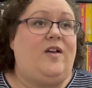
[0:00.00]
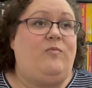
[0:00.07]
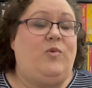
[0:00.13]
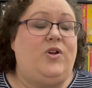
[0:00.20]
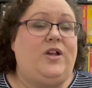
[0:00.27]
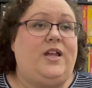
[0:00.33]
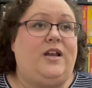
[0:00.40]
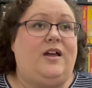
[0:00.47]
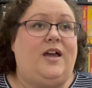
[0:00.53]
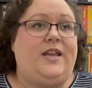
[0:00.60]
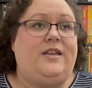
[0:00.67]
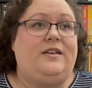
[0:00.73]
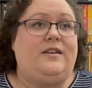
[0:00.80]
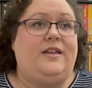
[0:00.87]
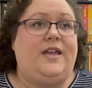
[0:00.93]
working
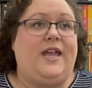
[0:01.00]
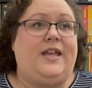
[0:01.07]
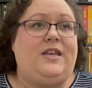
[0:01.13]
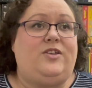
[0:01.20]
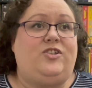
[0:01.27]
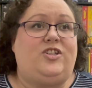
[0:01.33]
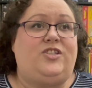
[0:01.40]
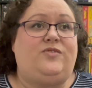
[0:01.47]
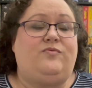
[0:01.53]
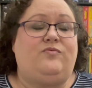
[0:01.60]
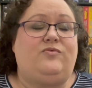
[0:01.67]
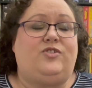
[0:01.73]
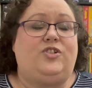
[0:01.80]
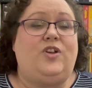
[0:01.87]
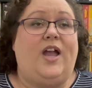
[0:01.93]
on and just
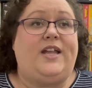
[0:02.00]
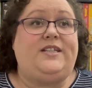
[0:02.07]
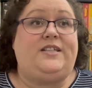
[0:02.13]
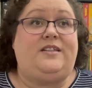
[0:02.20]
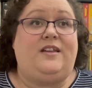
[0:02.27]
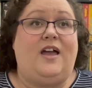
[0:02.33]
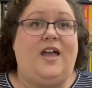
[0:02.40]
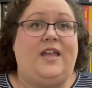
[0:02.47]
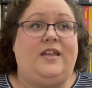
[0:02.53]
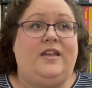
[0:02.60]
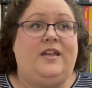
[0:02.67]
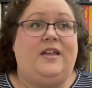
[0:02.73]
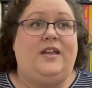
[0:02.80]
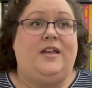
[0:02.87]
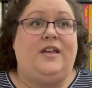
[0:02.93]
trying to not
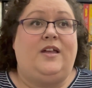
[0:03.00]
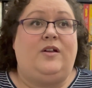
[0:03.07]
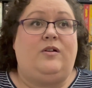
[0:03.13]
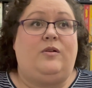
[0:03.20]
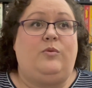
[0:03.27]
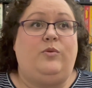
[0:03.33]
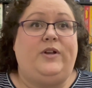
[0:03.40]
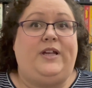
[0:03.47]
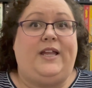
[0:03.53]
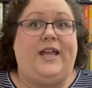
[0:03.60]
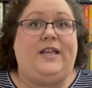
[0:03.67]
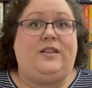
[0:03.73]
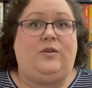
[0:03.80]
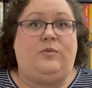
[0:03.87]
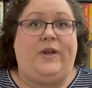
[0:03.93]

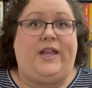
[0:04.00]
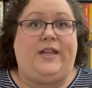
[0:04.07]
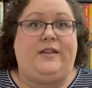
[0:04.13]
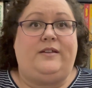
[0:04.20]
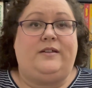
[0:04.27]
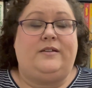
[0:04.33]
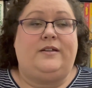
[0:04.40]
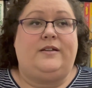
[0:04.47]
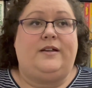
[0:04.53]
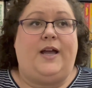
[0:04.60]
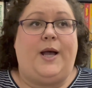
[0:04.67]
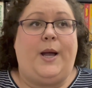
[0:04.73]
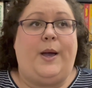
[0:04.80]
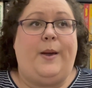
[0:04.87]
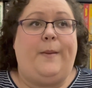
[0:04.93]
regain the weight.
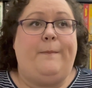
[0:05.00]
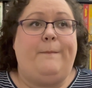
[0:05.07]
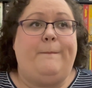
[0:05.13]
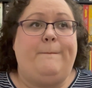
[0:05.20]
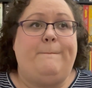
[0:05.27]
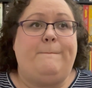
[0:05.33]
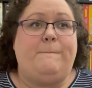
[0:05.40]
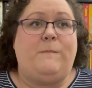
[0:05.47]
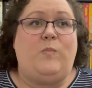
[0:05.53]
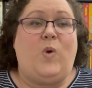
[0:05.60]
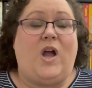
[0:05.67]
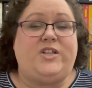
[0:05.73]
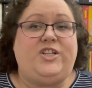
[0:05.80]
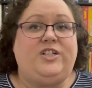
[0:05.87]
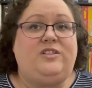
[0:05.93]

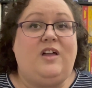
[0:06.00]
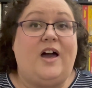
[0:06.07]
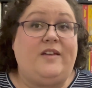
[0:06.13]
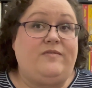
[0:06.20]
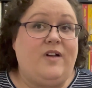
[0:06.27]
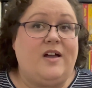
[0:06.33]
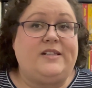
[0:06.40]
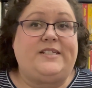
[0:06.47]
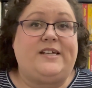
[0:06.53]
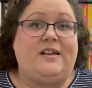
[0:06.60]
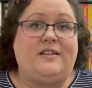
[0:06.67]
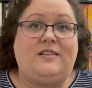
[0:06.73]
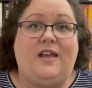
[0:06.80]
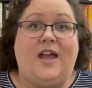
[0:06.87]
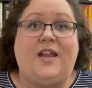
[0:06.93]
Watching a lot of content
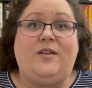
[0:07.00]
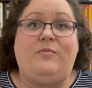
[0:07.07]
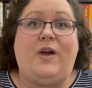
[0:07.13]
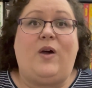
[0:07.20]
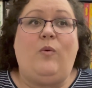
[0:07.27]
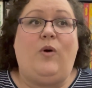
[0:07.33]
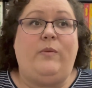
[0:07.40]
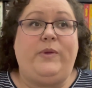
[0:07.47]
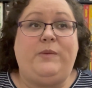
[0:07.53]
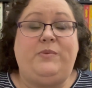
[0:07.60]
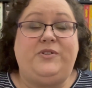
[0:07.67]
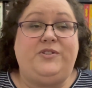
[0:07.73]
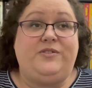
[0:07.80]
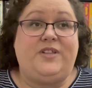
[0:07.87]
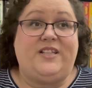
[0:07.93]
online about what
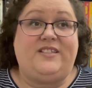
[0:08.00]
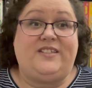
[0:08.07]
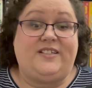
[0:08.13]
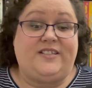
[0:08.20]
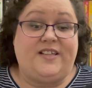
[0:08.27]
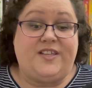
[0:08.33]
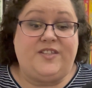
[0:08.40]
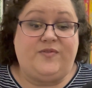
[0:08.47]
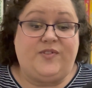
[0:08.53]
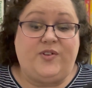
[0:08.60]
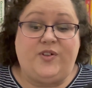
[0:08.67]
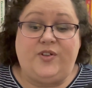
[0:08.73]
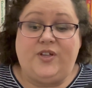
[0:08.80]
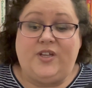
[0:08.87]
people do that's successful